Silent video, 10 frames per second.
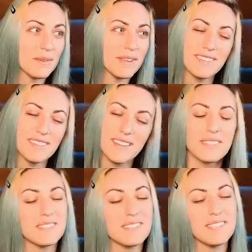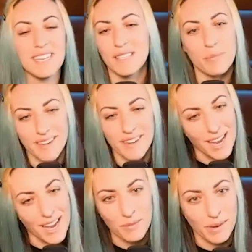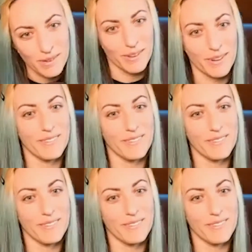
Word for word: Because everyone's seen the band documentary.